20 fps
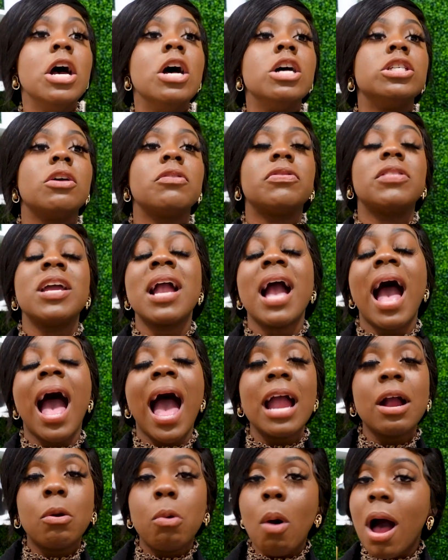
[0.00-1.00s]
So think
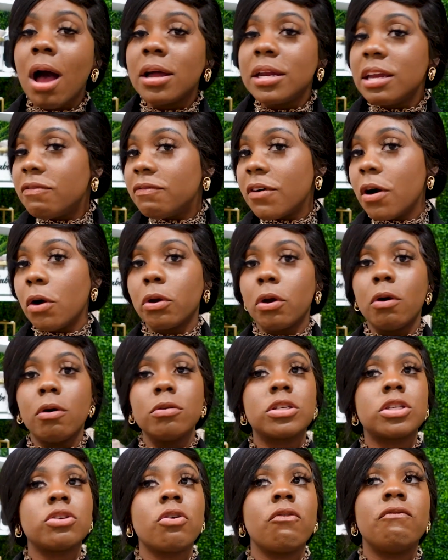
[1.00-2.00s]
high quality
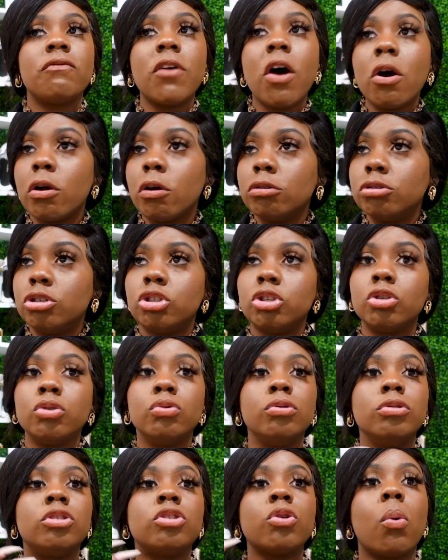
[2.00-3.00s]
photos, so photo
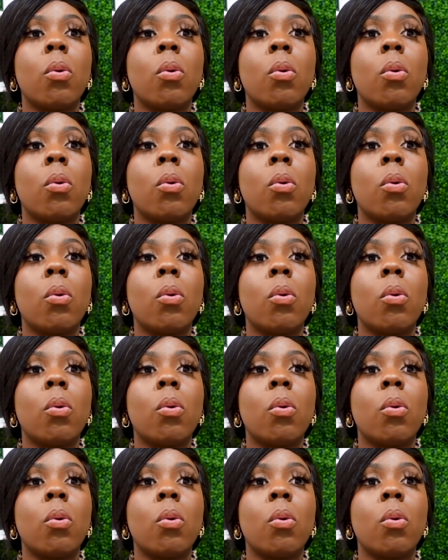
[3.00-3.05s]
shoots,